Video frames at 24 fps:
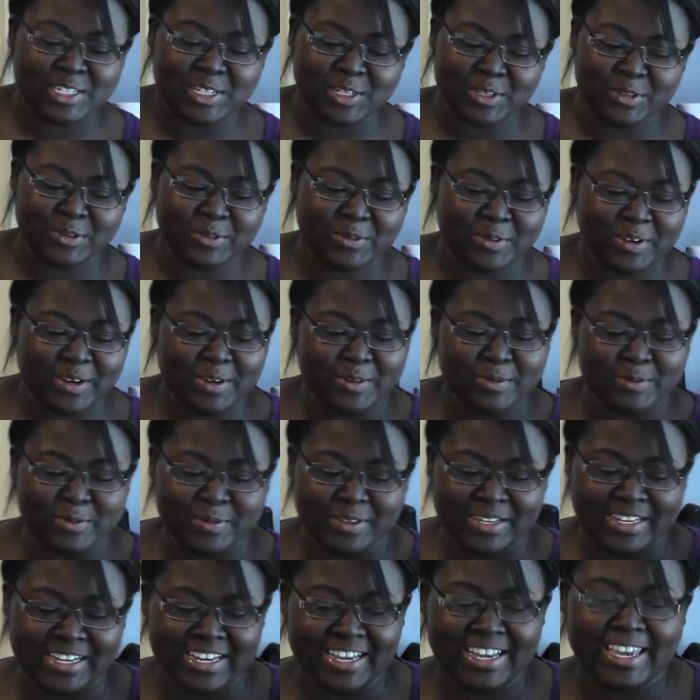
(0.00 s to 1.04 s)
to
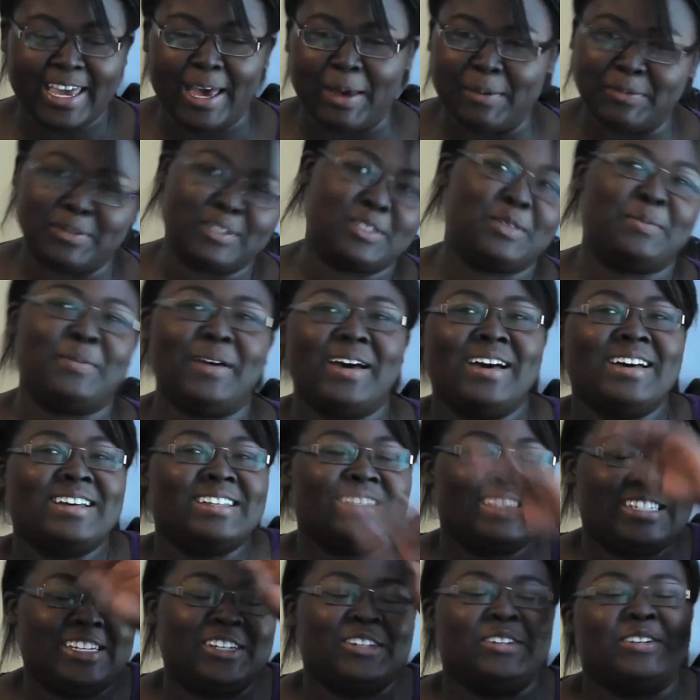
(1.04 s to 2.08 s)
recapture the
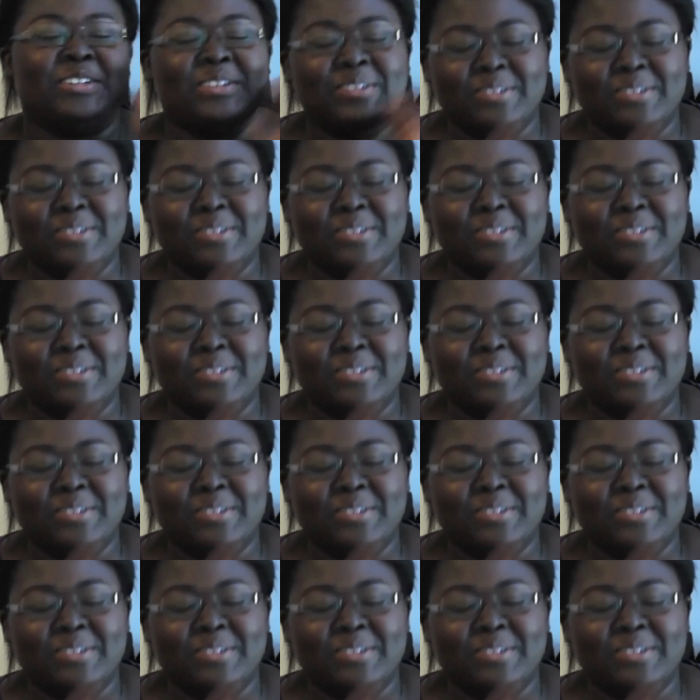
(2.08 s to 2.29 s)
past. Here